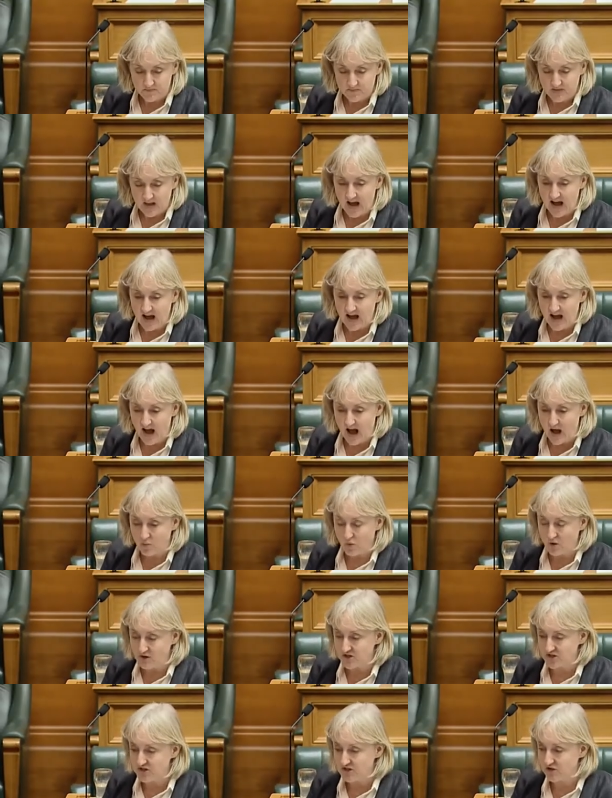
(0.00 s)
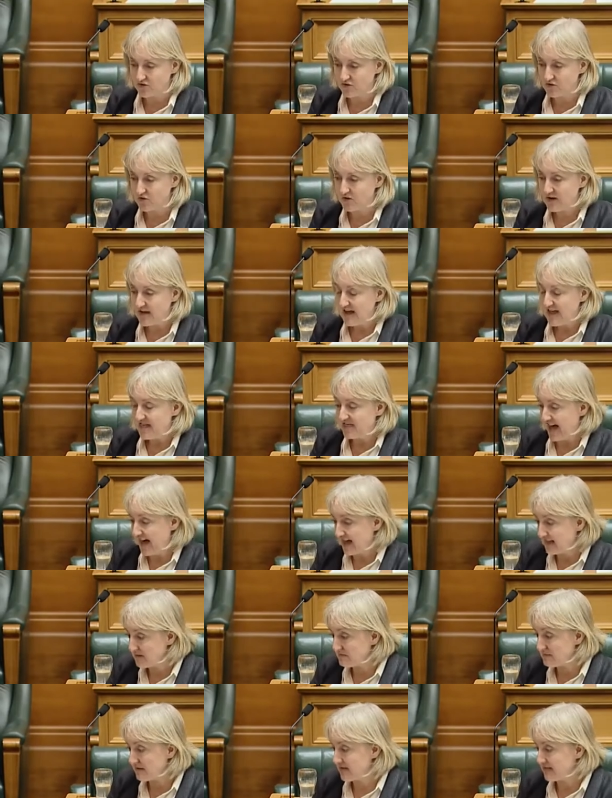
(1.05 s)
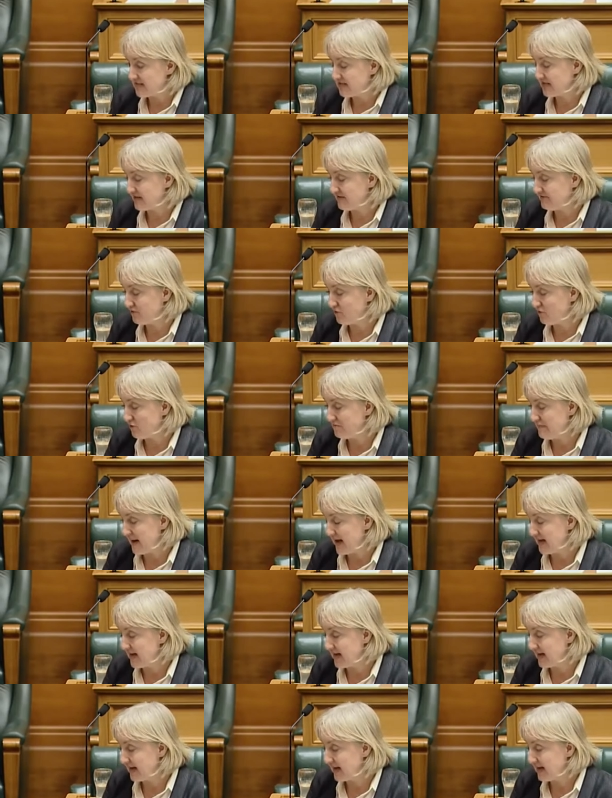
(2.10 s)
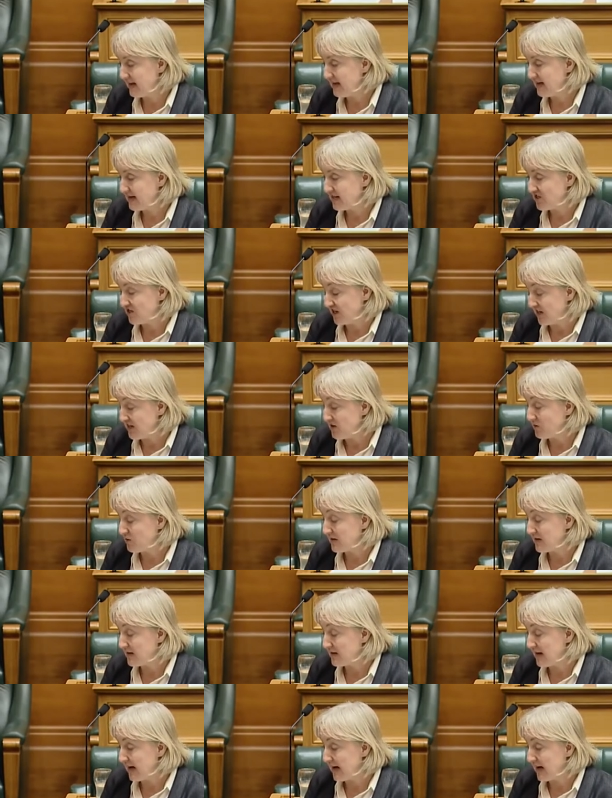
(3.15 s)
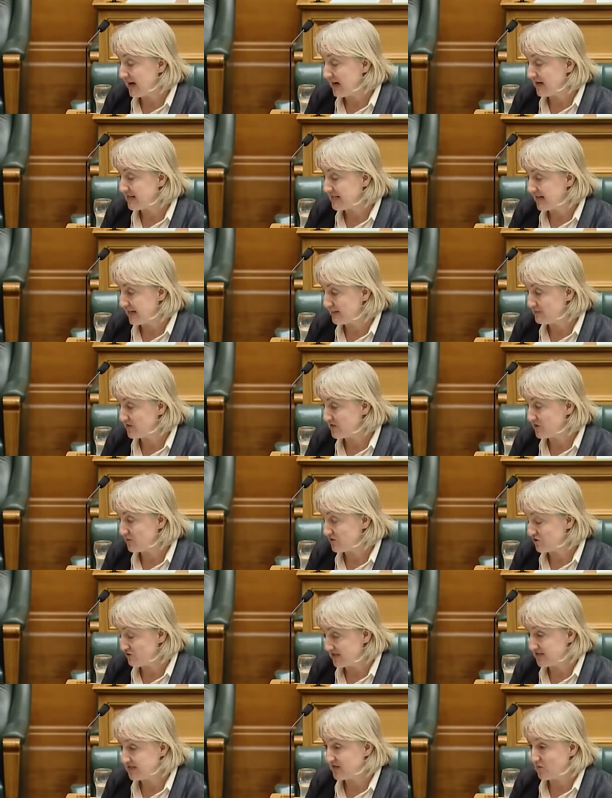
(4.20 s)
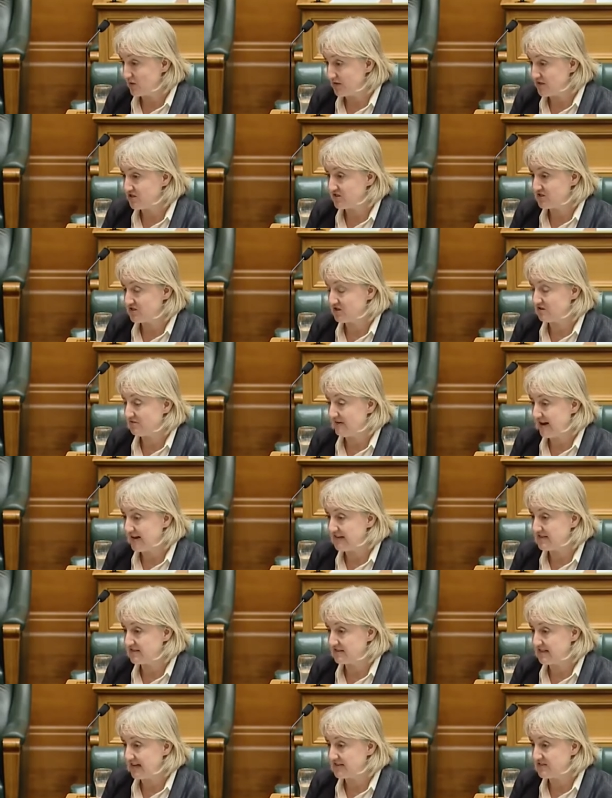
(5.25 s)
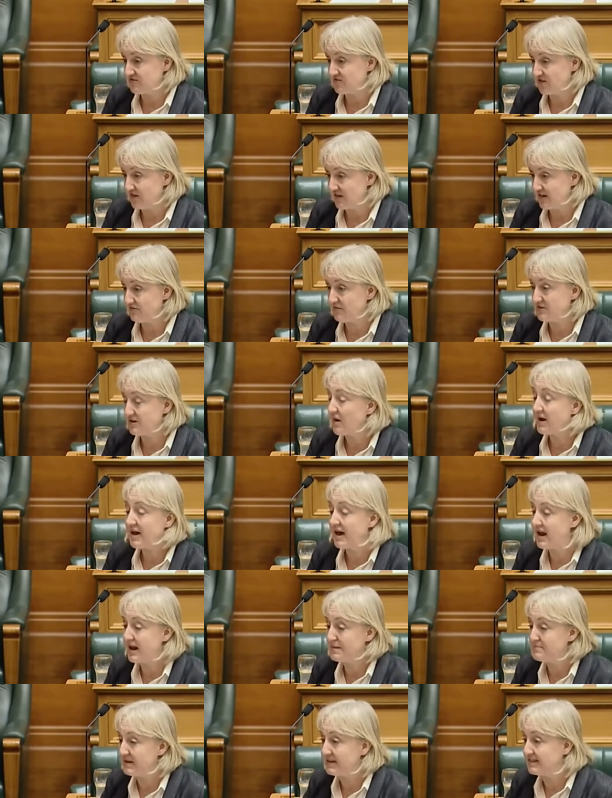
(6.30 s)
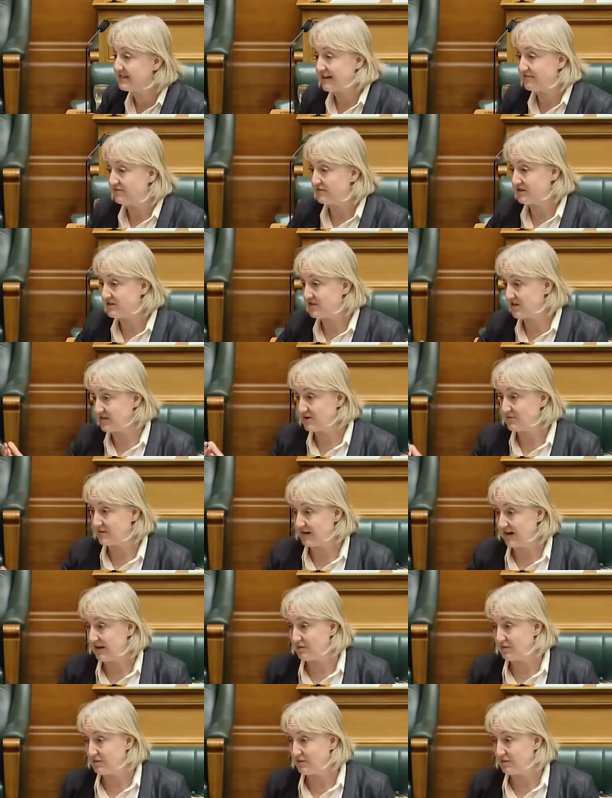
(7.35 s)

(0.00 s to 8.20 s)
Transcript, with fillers: Uh, I want to thank the Minister for making genuine uh, attempts to address the questions that are raised, and that's certainly, no, and I mean that very genuinely.